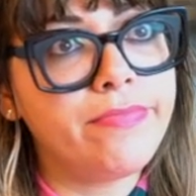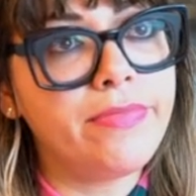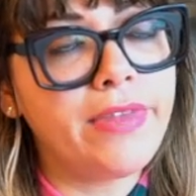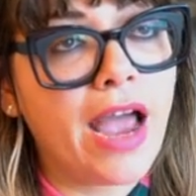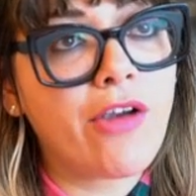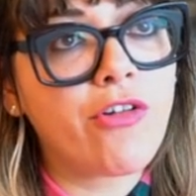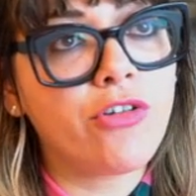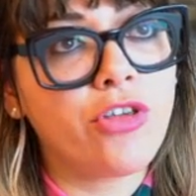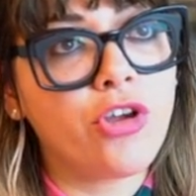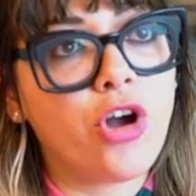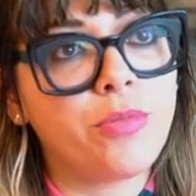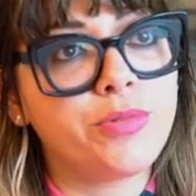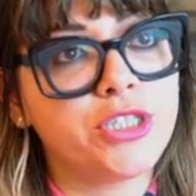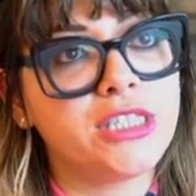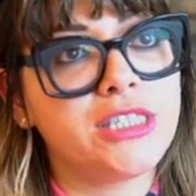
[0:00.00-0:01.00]
narrow the
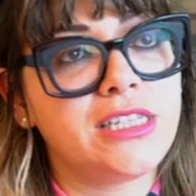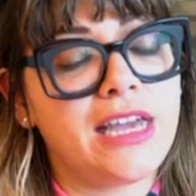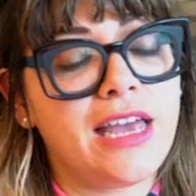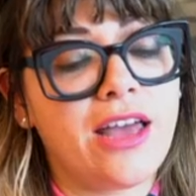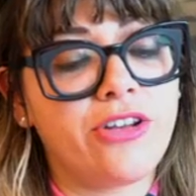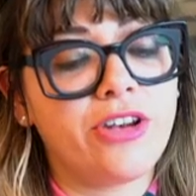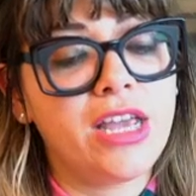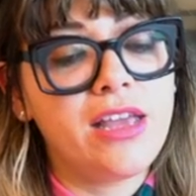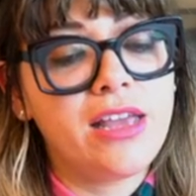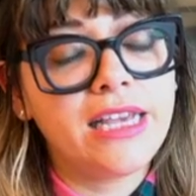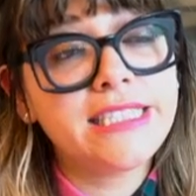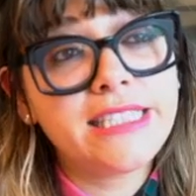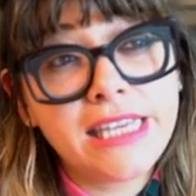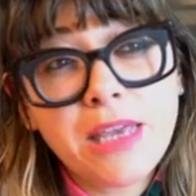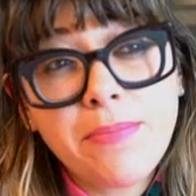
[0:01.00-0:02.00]
options down
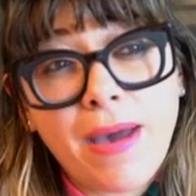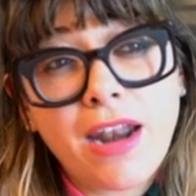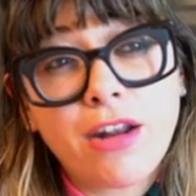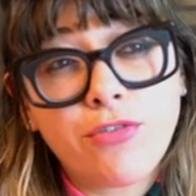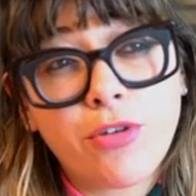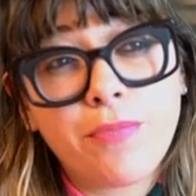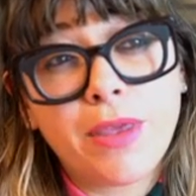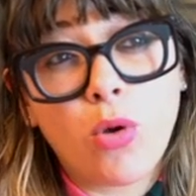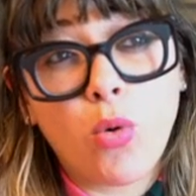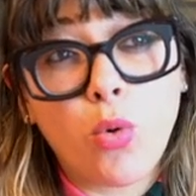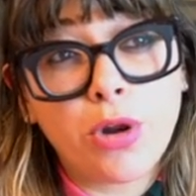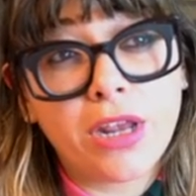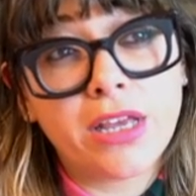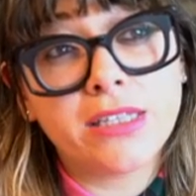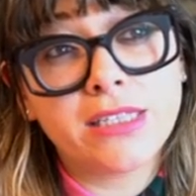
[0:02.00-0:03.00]
is think about it from the
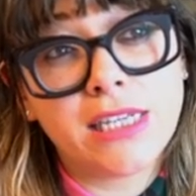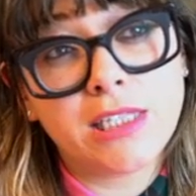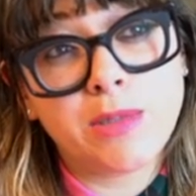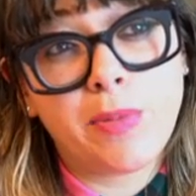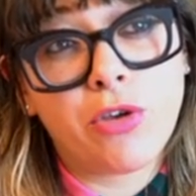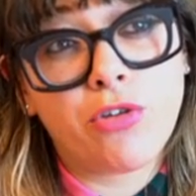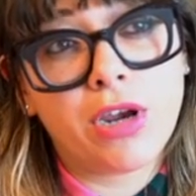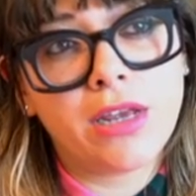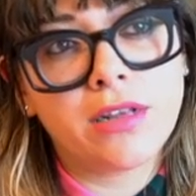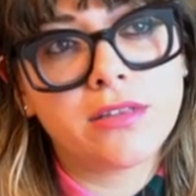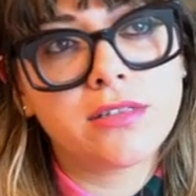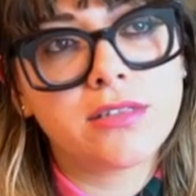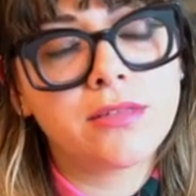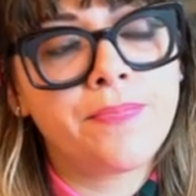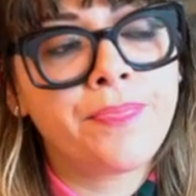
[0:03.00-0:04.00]
audience
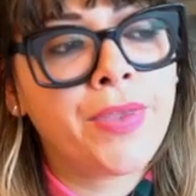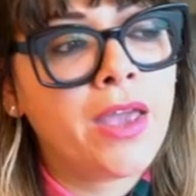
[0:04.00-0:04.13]
experience.